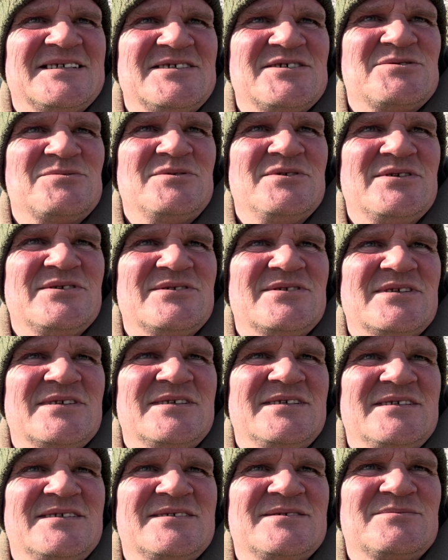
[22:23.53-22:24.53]
Just when you
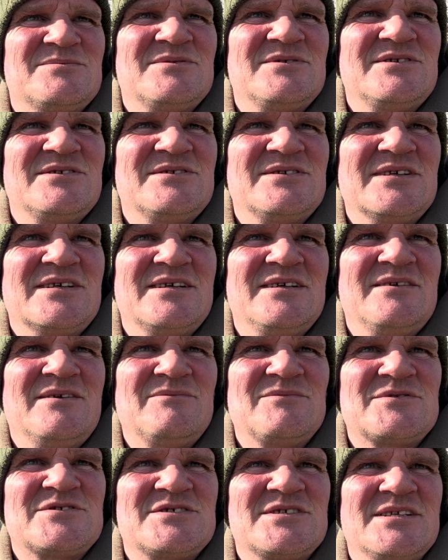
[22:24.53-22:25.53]
think you
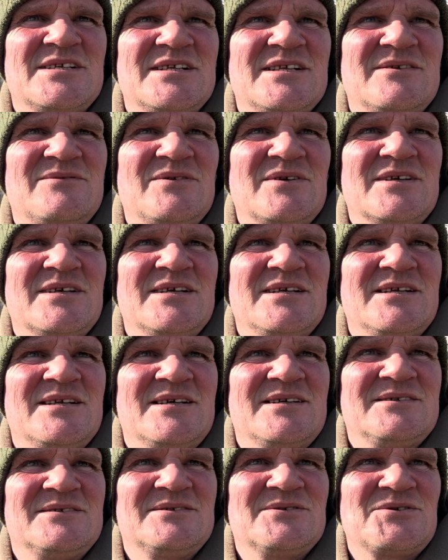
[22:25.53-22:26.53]
haven't seen anything, you know,
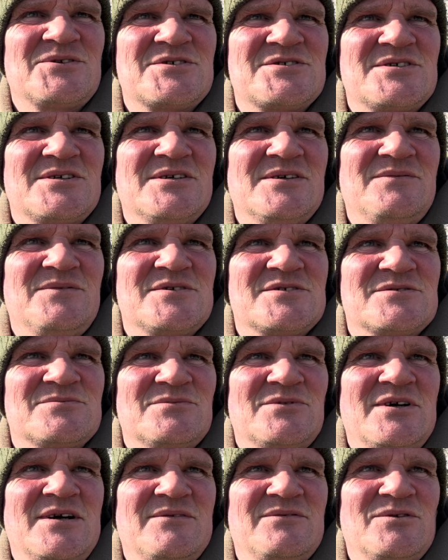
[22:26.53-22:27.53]
on the surface and
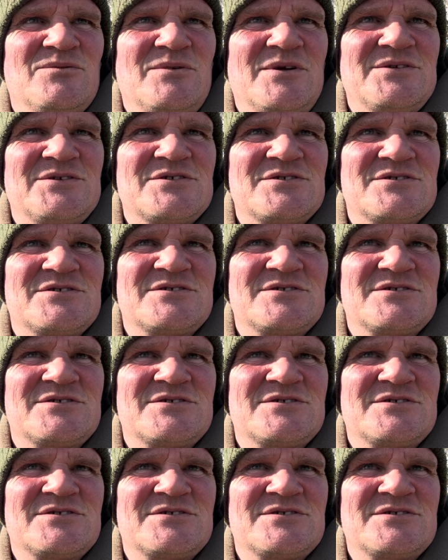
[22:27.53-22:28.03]
whatever, one